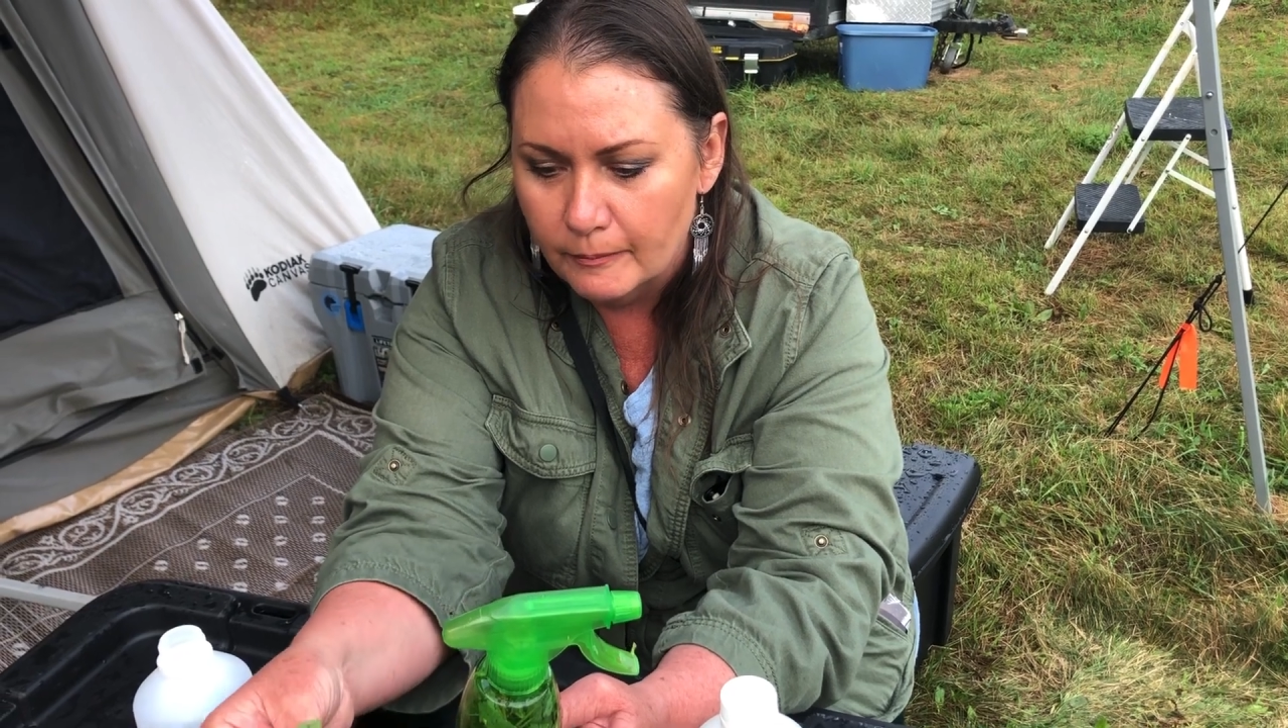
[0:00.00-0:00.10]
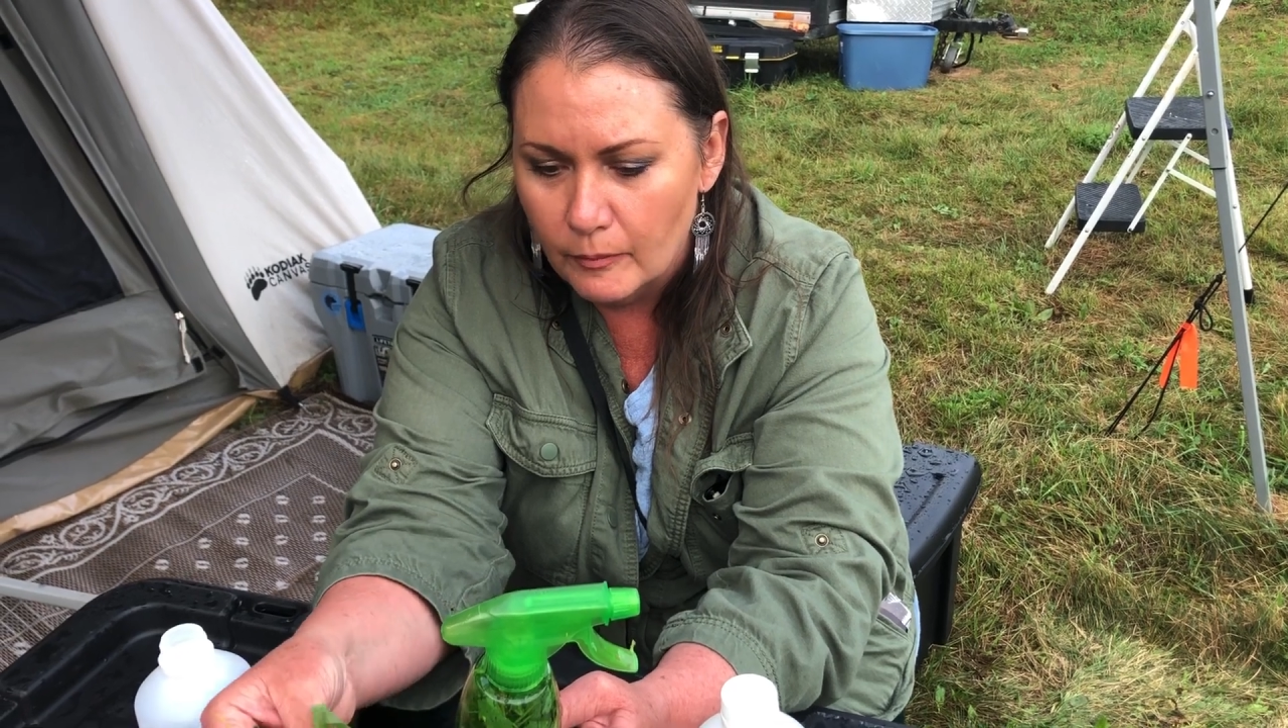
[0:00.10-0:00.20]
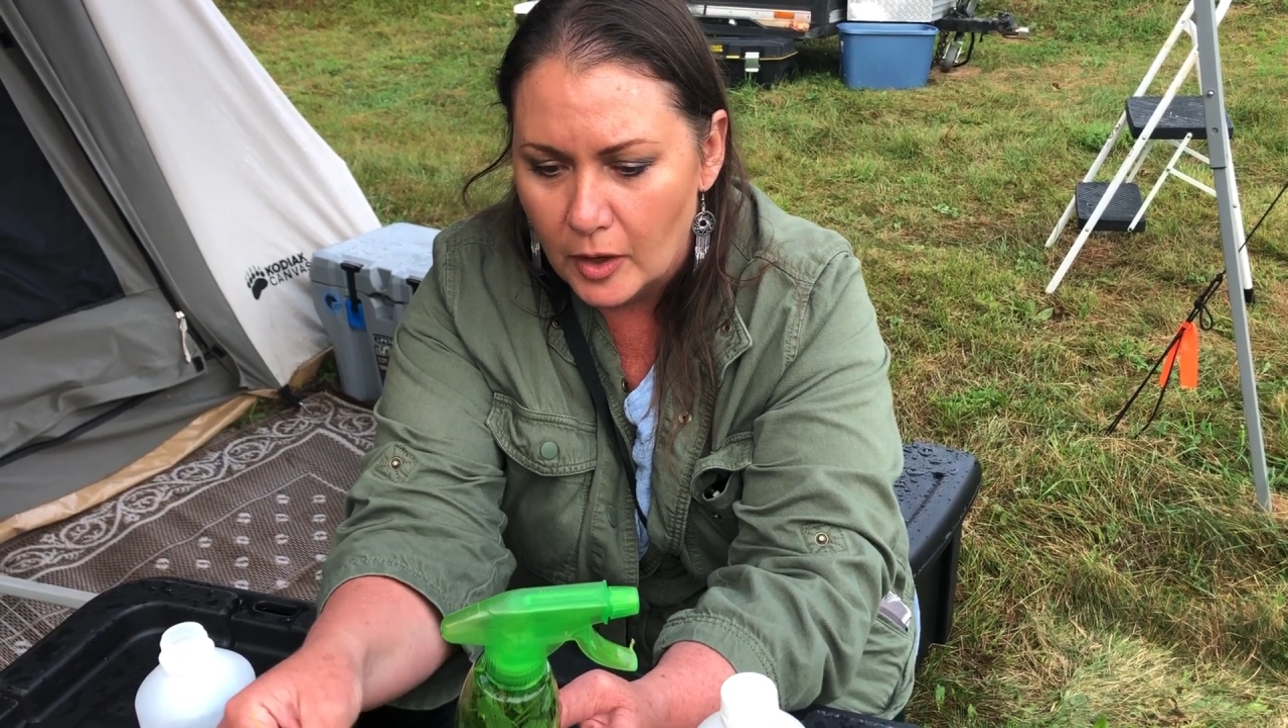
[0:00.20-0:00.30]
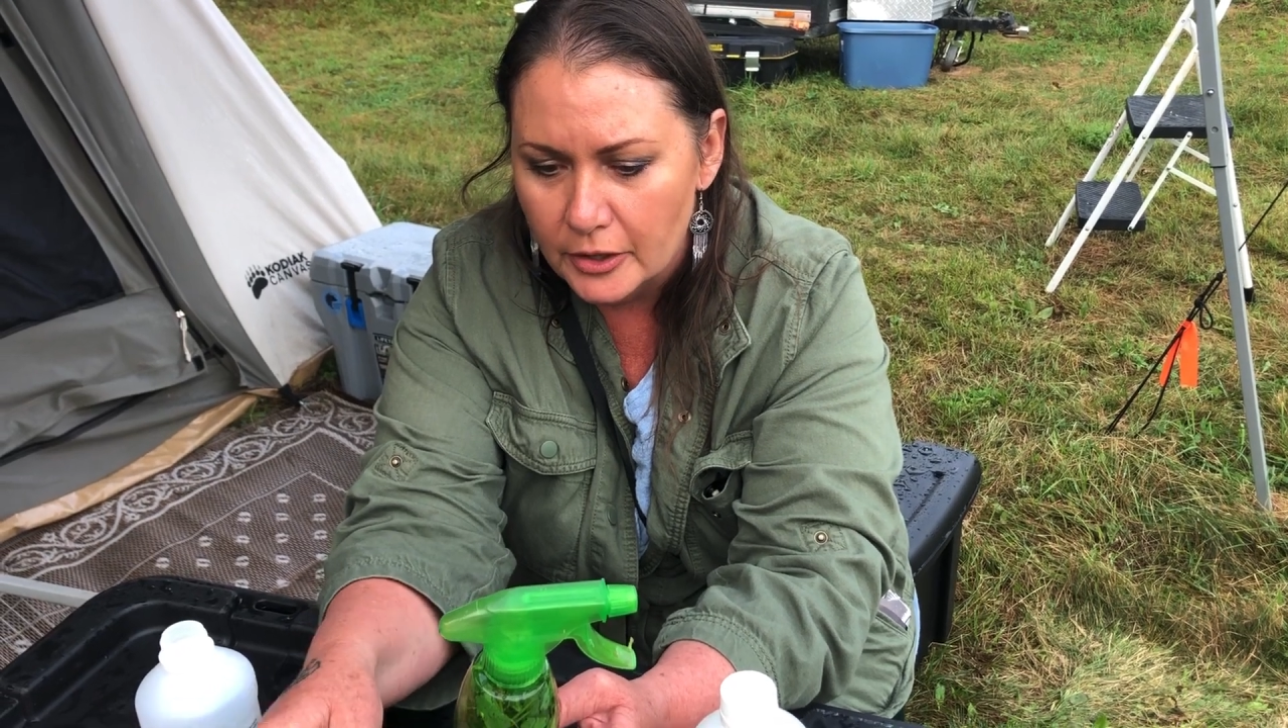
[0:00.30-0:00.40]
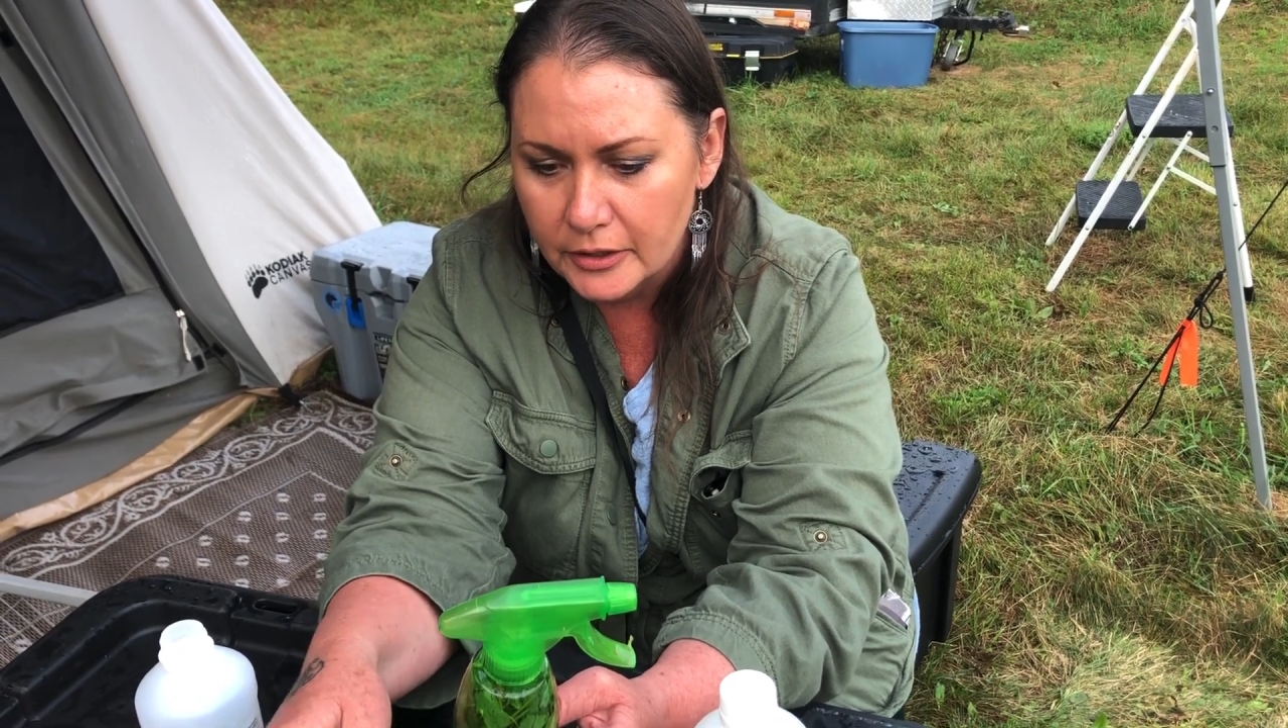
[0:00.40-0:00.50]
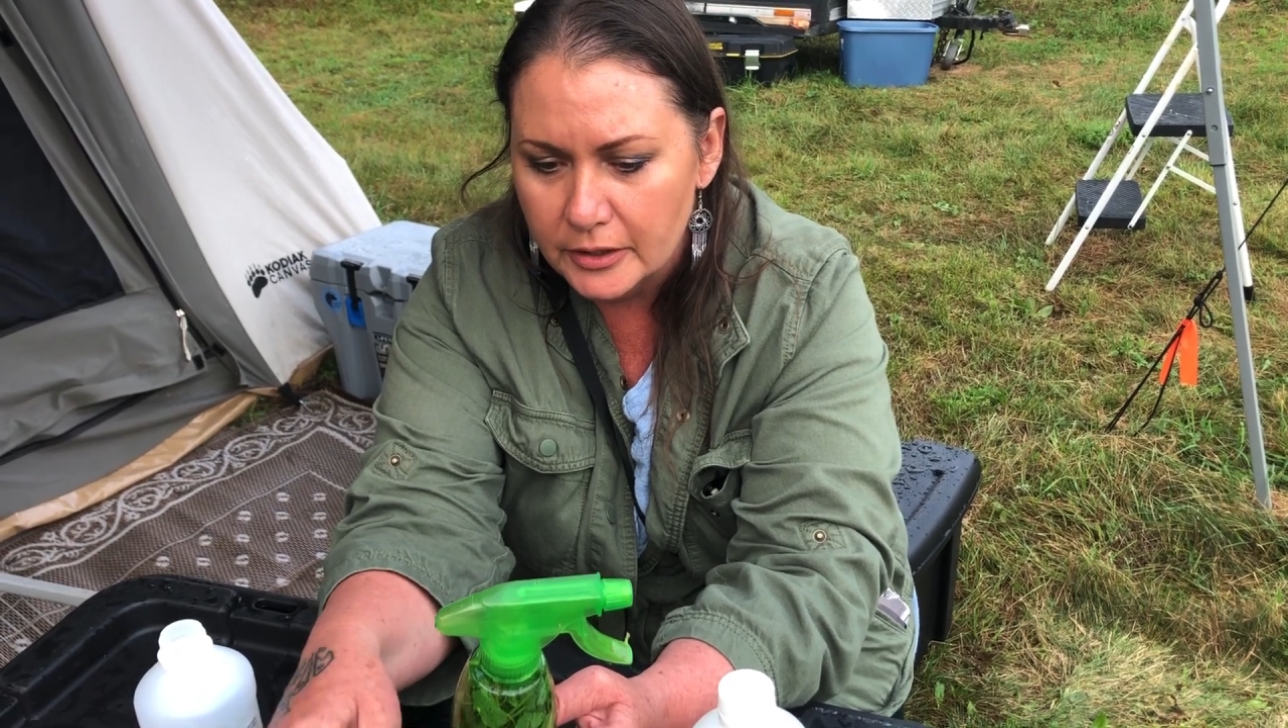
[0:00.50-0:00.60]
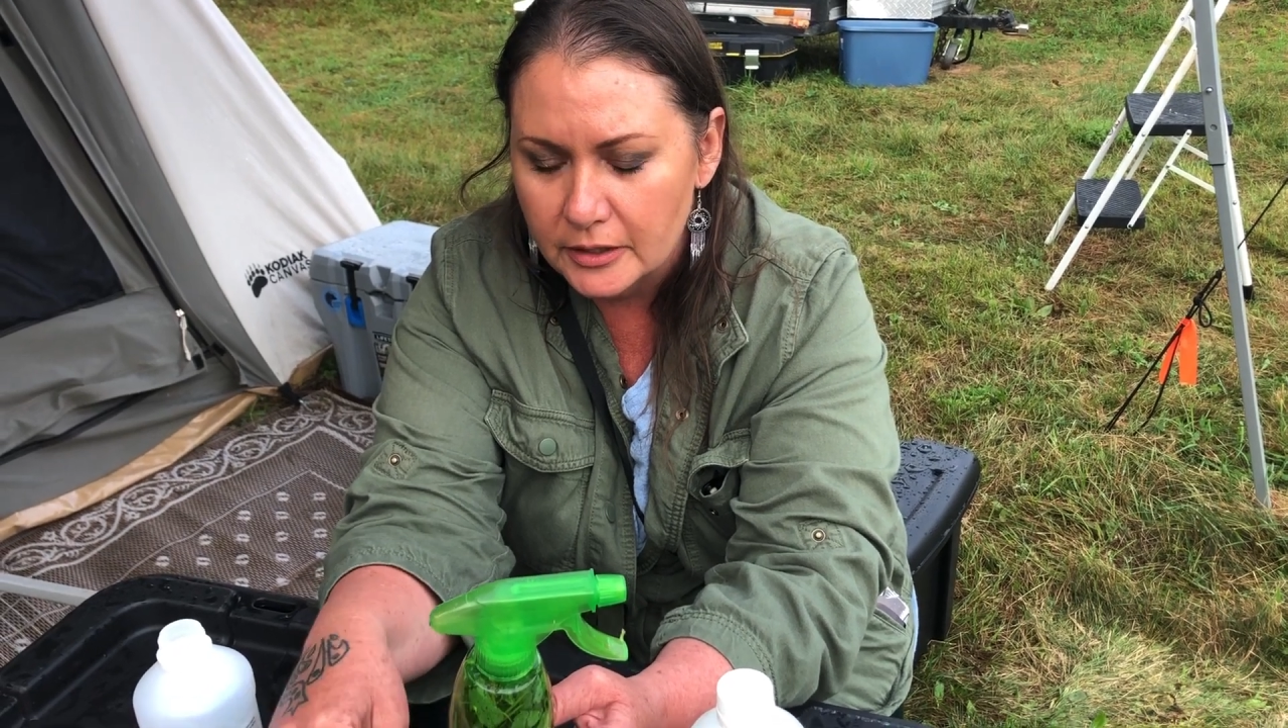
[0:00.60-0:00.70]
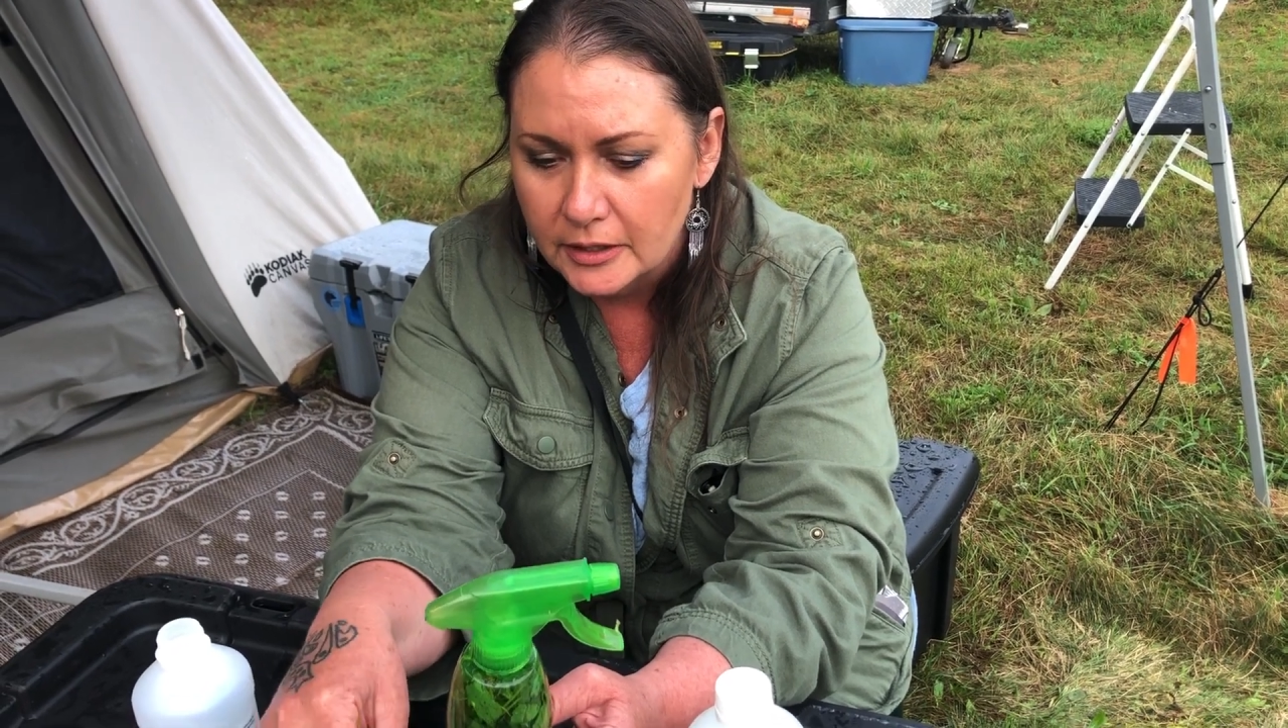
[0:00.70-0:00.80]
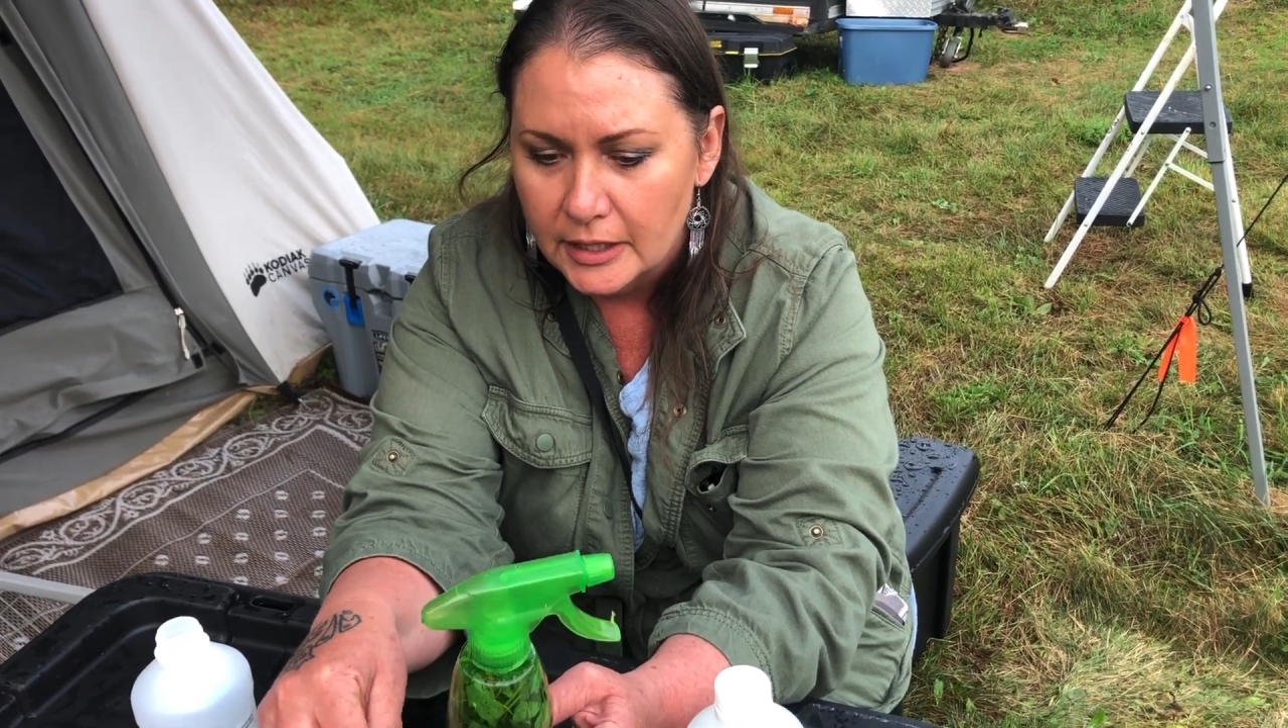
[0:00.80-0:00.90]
marc,